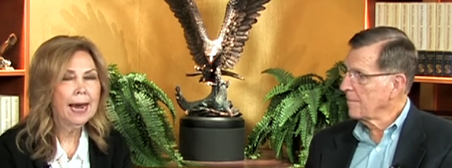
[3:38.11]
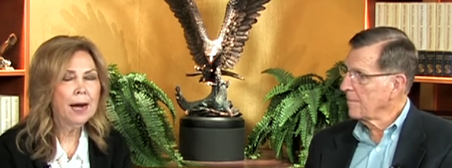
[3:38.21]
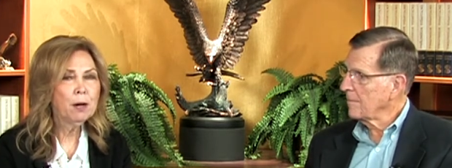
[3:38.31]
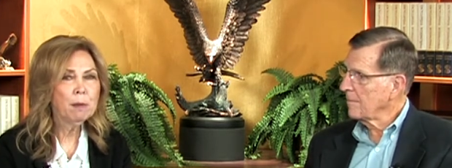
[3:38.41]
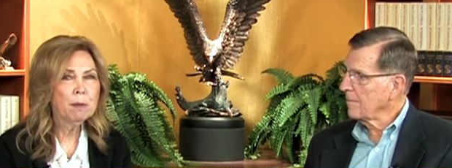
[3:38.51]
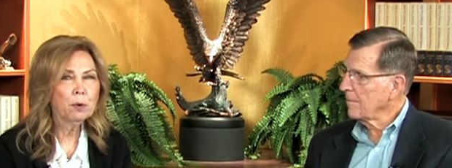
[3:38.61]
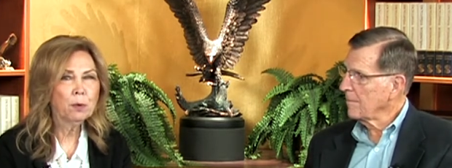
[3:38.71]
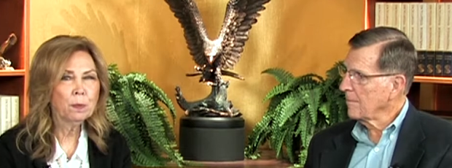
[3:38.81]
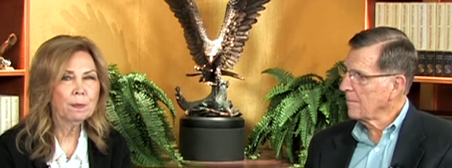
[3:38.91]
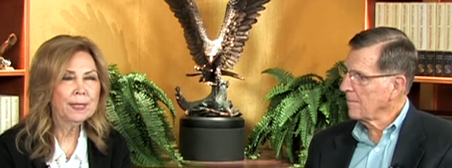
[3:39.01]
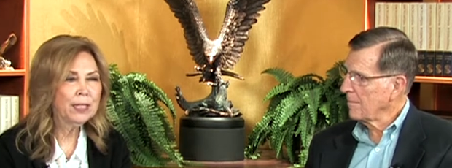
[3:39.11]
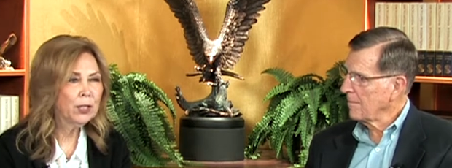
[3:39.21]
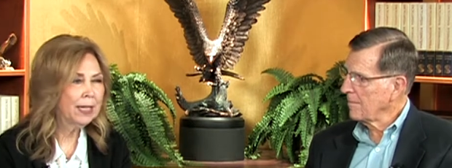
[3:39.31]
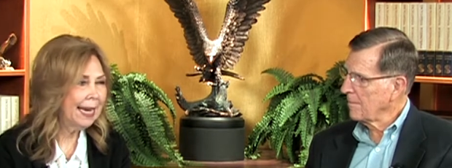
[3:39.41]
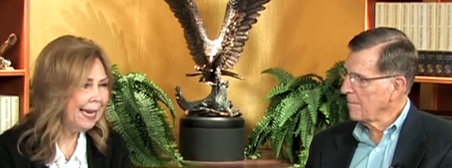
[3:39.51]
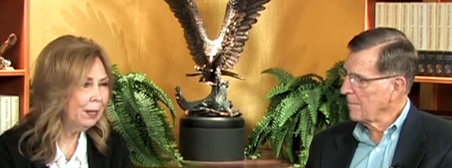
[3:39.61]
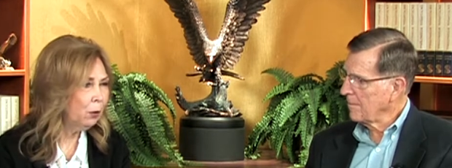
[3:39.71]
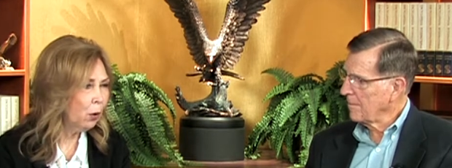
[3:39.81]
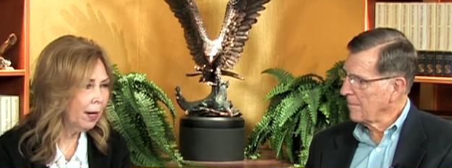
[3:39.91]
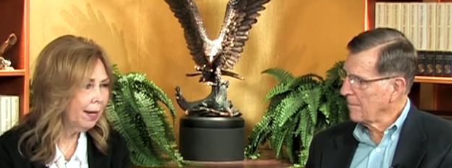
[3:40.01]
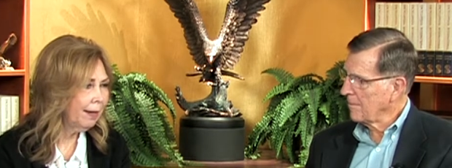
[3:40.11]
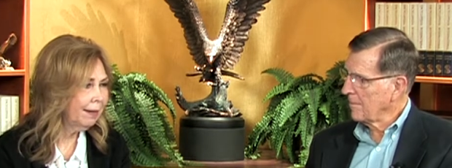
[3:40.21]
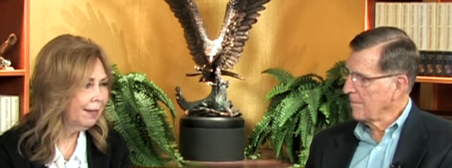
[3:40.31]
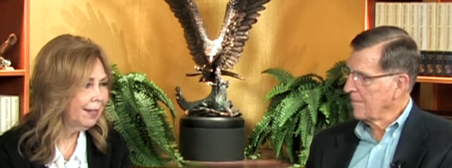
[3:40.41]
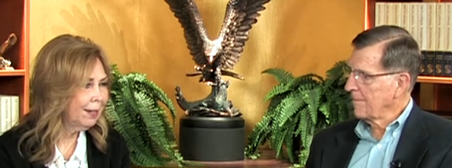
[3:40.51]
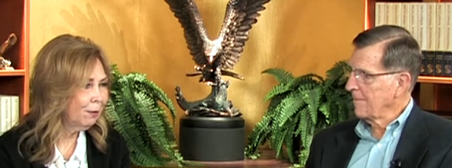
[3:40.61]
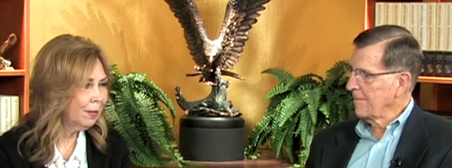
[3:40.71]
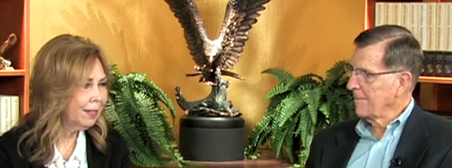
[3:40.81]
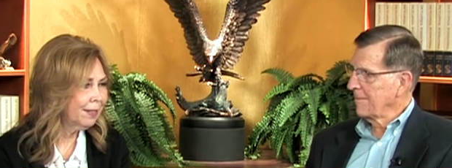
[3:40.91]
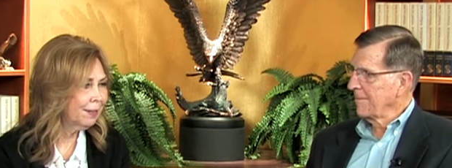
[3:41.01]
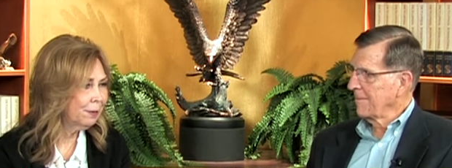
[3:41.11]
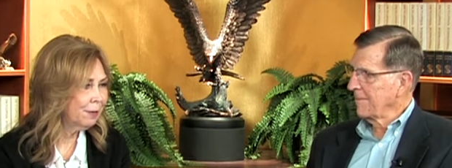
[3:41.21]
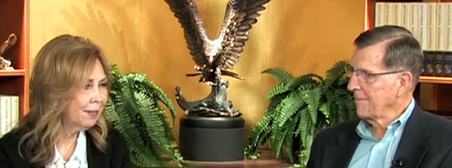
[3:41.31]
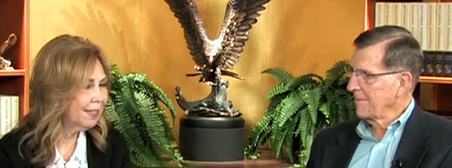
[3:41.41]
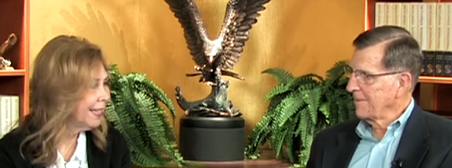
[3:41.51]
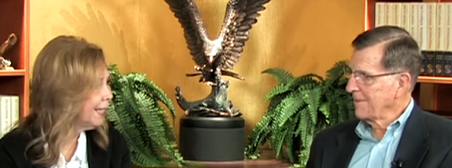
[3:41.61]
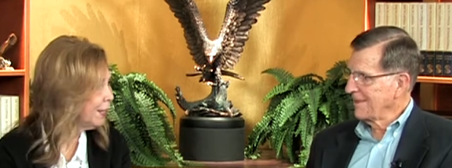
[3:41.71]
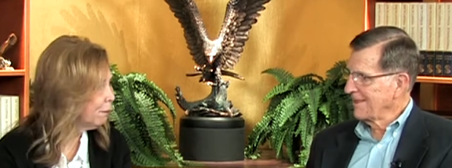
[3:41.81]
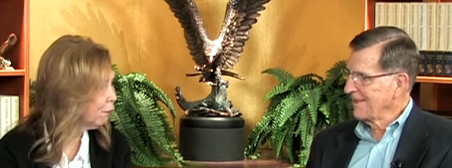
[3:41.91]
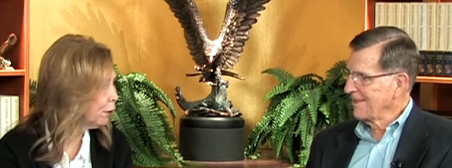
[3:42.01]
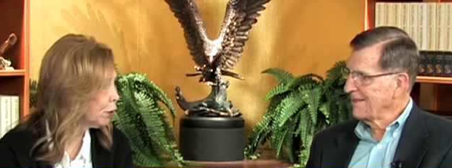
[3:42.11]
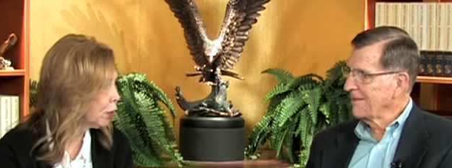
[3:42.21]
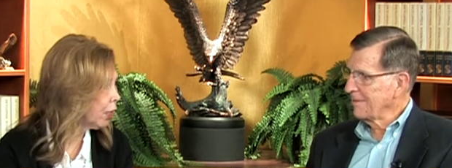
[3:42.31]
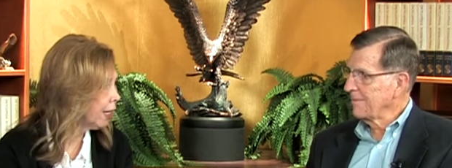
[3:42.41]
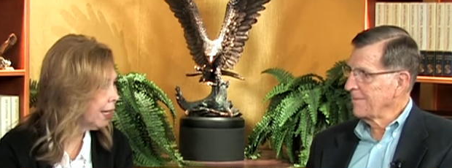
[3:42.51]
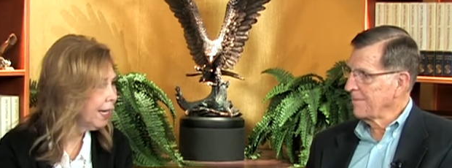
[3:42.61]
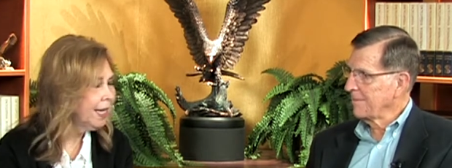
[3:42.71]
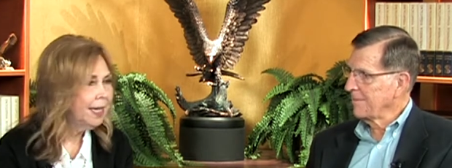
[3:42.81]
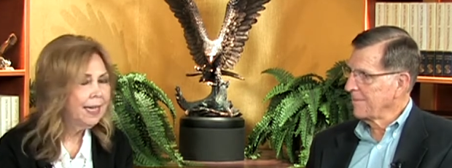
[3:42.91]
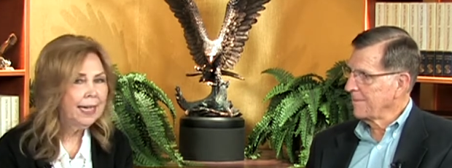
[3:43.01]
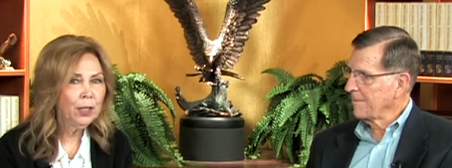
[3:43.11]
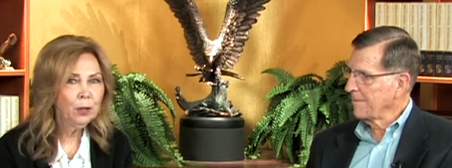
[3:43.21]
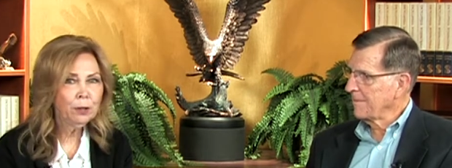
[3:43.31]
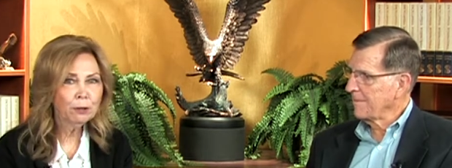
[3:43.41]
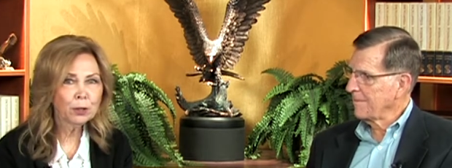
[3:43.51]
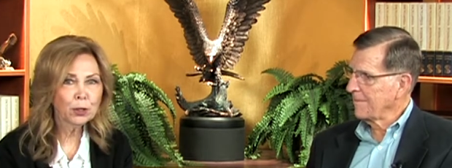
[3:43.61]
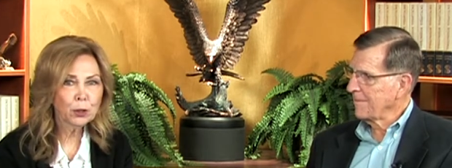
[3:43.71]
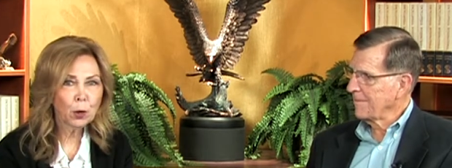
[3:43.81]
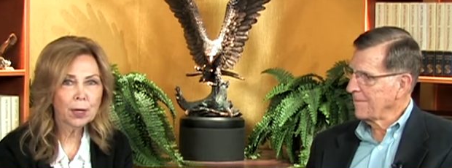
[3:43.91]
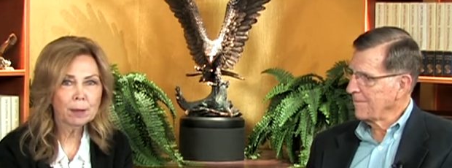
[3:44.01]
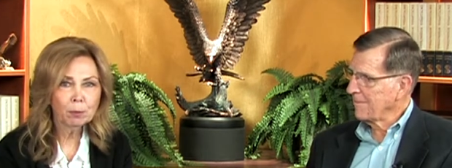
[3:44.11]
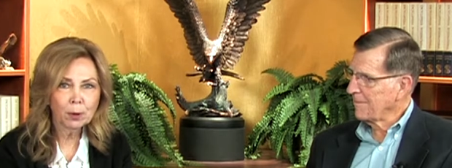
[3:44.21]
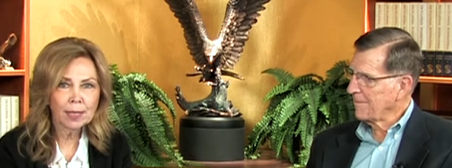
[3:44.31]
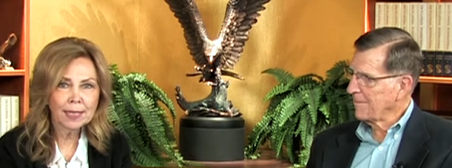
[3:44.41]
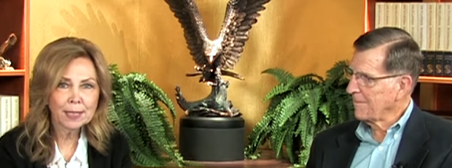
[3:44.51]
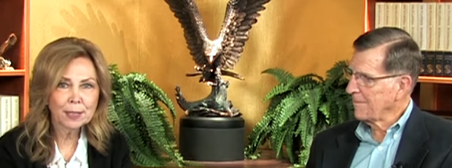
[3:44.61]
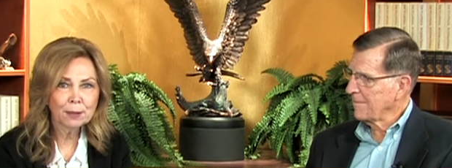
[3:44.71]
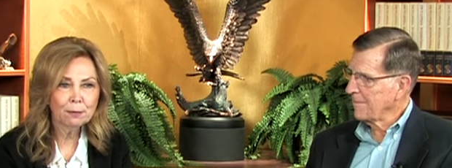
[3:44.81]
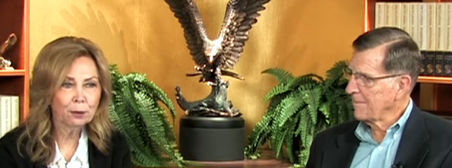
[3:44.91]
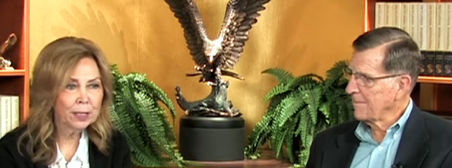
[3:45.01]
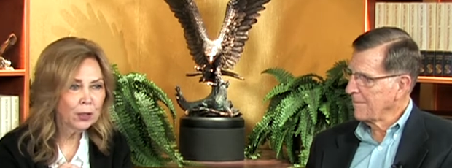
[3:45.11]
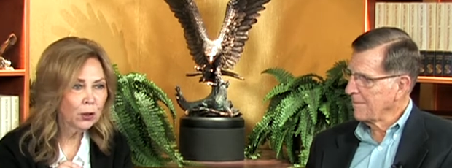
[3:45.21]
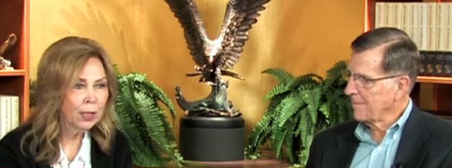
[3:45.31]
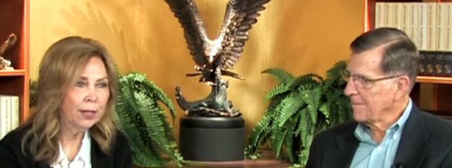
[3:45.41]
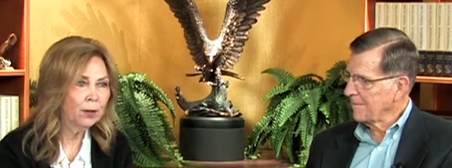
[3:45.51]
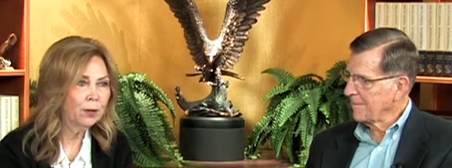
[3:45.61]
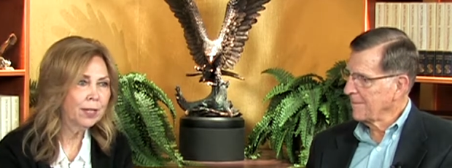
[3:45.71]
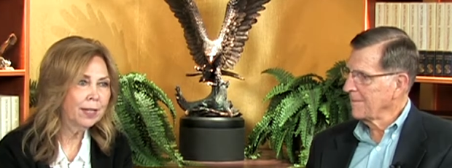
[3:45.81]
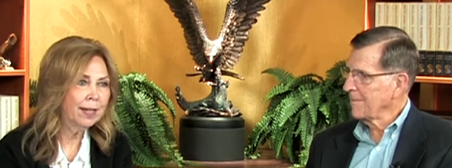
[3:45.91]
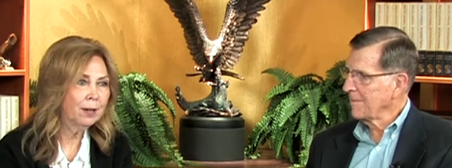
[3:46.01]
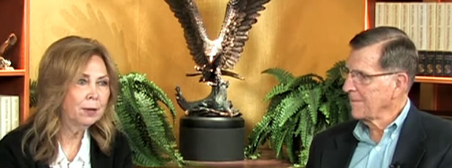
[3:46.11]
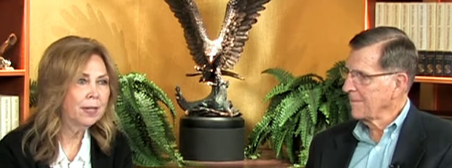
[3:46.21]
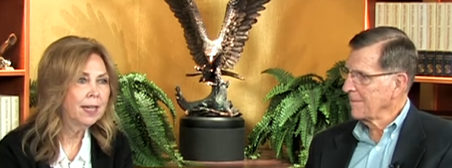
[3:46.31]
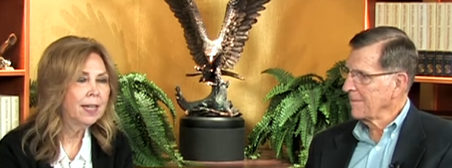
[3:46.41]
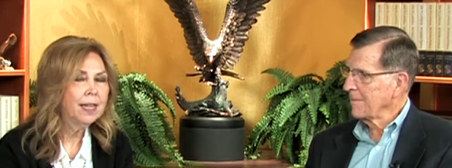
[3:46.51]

Speaker 1: I remember teaching handwriting, you know, like to kids in first grade. Mm-hmm. And you know, there's a starting place for each letter, you know, and